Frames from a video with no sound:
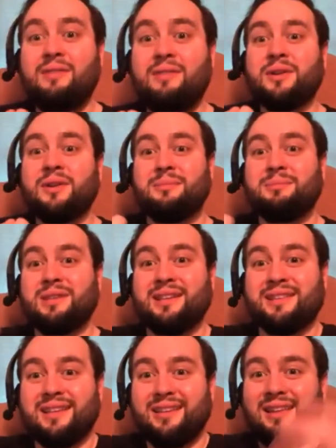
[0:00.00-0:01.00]
noticed something
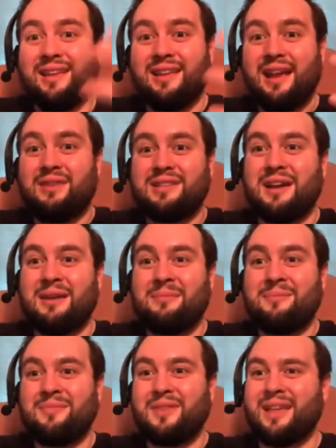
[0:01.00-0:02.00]
that every
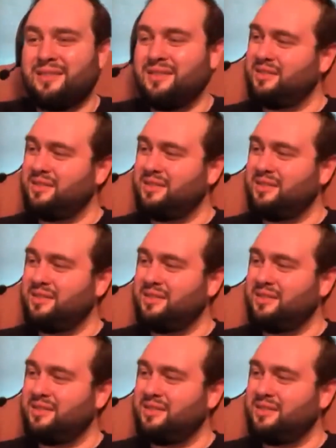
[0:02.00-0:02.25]
time, like,